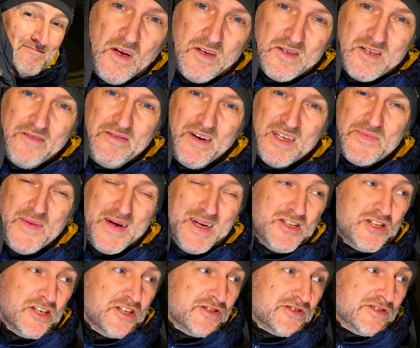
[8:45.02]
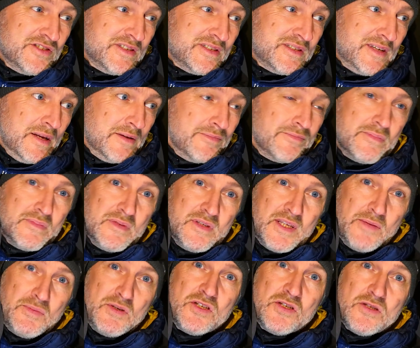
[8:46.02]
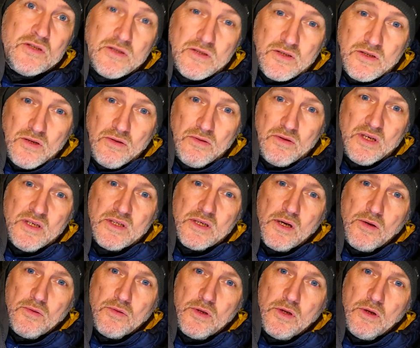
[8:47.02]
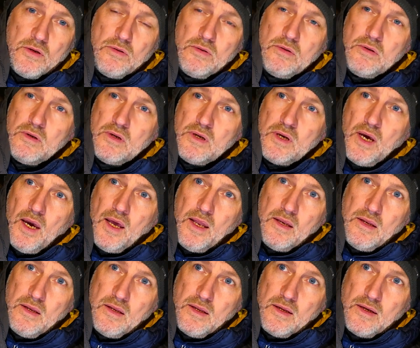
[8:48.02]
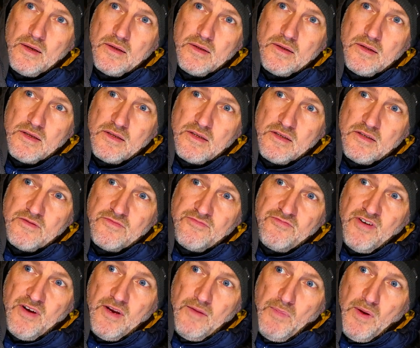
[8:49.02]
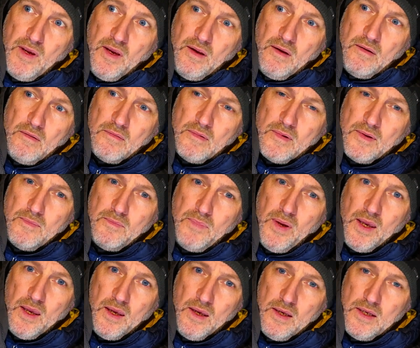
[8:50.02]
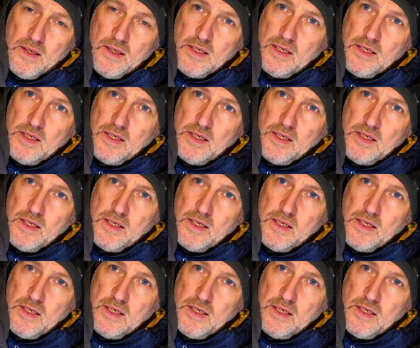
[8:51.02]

So if I had to make a change to this tent, there'd be 2 things I would do, and this is really being picky.